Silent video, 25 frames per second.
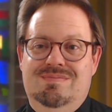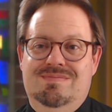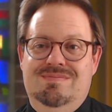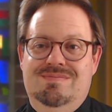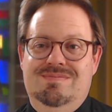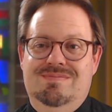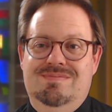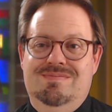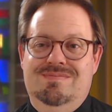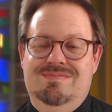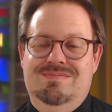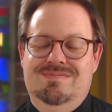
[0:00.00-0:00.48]

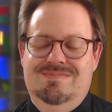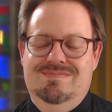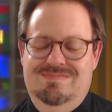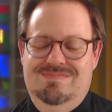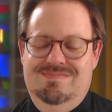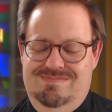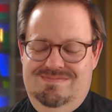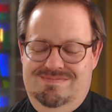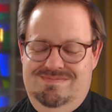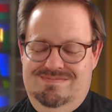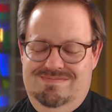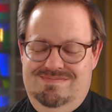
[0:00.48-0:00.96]

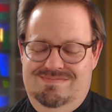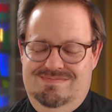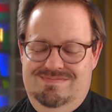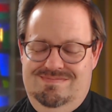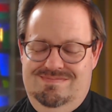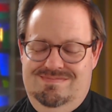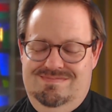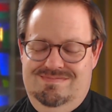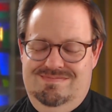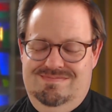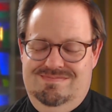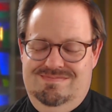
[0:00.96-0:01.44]

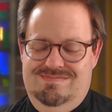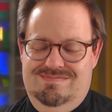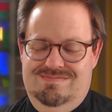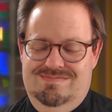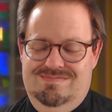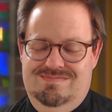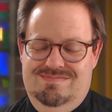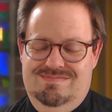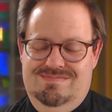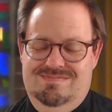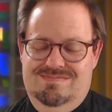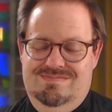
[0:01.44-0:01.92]

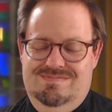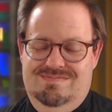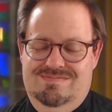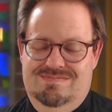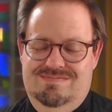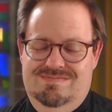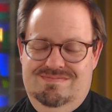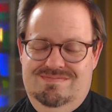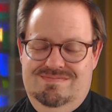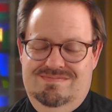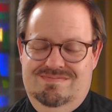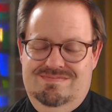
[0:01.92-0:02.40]

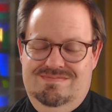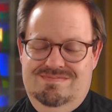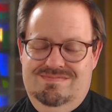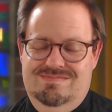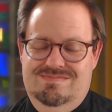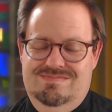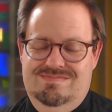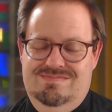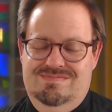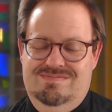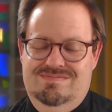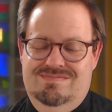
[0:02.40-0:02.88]

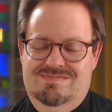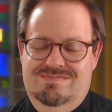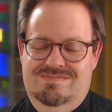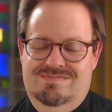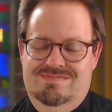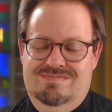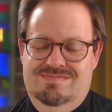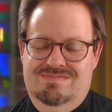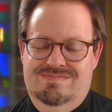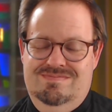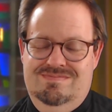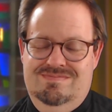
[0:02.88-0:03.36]

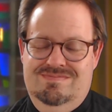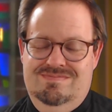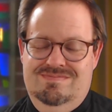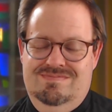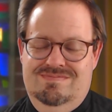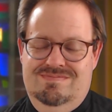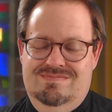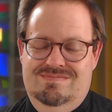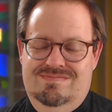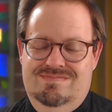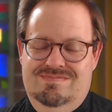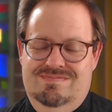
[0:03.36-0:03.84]

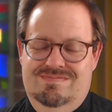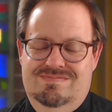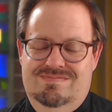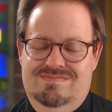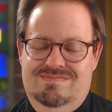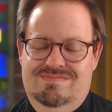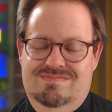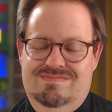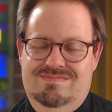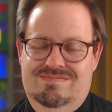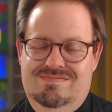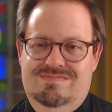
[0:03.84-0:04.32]

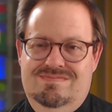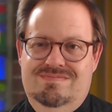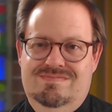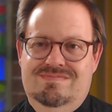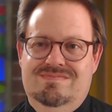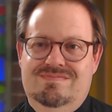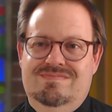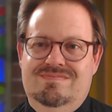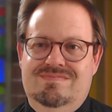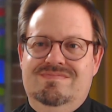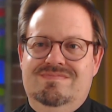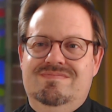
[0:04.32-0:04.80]

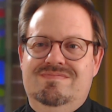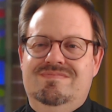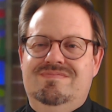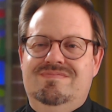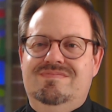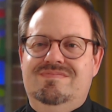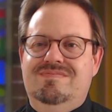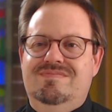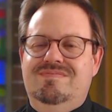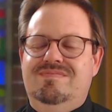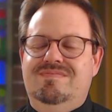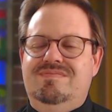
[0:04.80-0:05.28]

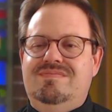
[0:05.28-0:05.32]
(no one is talking)